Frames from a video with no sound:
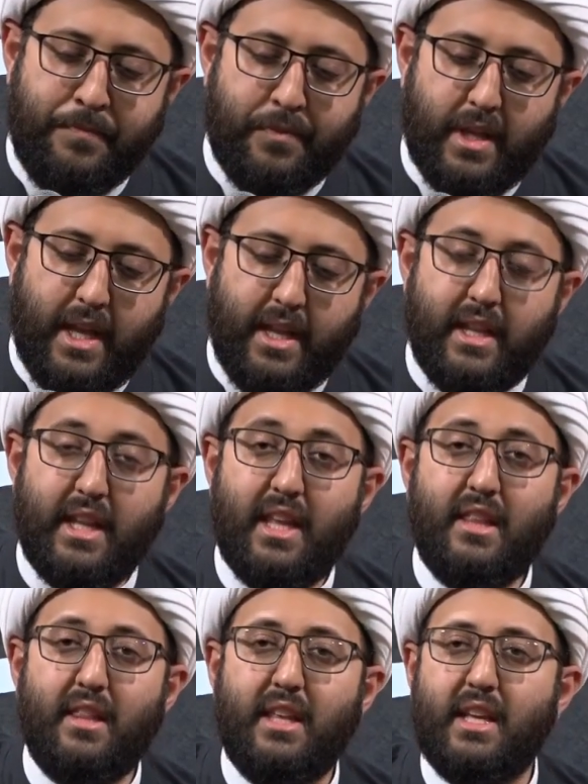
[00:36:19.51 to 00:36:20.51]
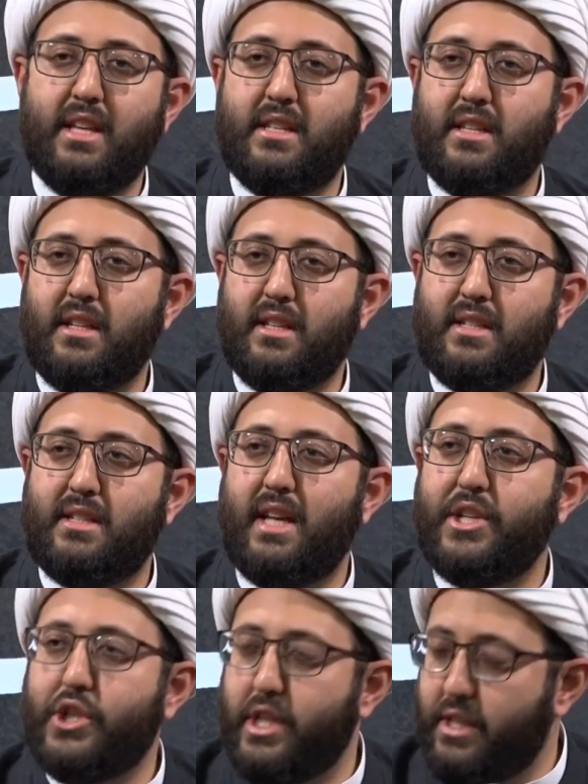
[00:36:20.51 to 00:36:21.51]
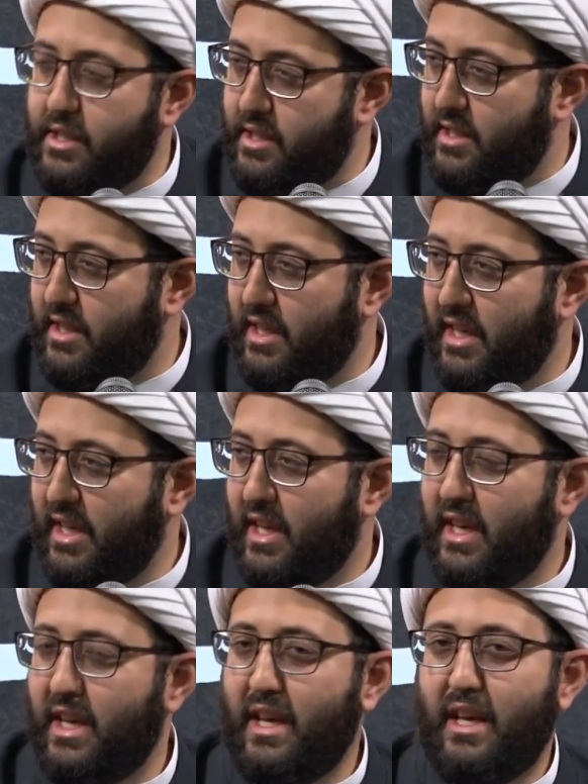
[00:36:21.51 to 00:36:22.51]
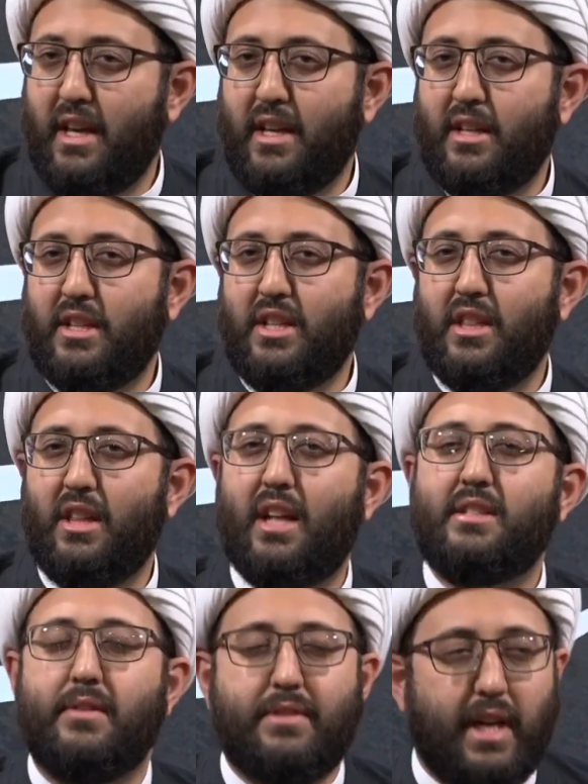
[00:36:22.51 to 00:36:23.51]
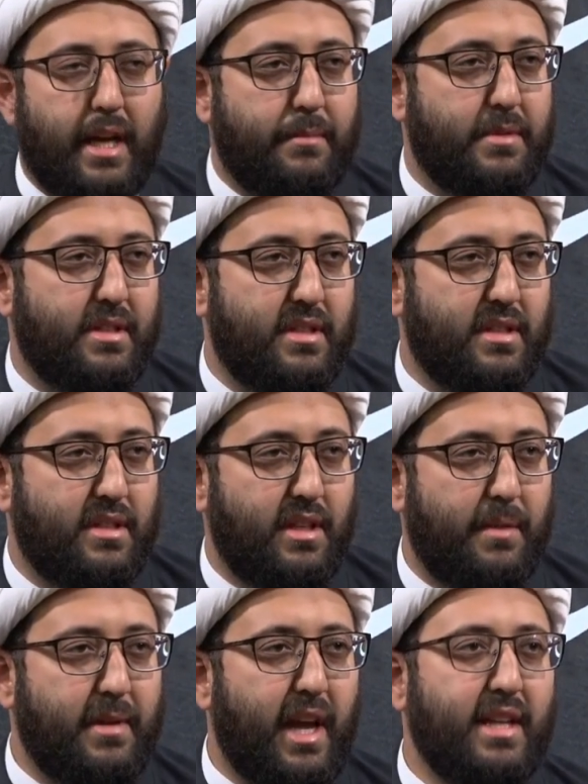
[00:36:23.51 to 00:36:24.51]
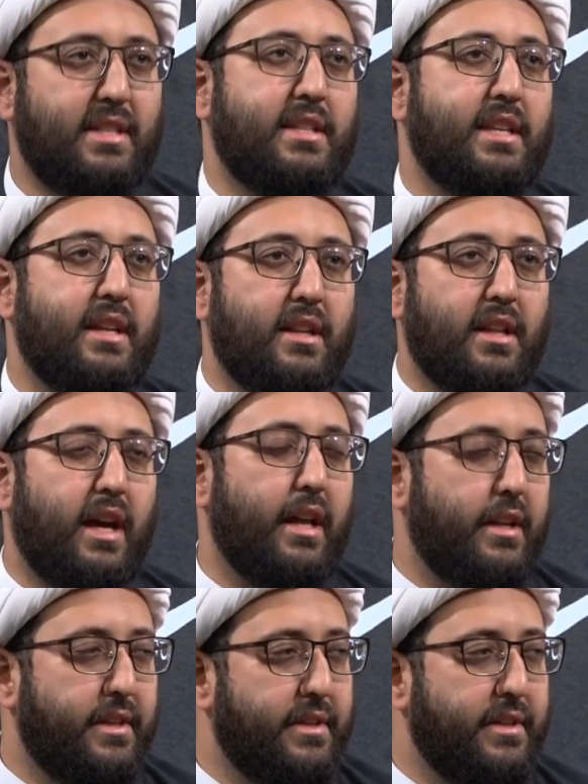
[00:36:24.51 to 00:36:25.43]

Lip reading: And then in these sessions, lots of times, I see it a lot.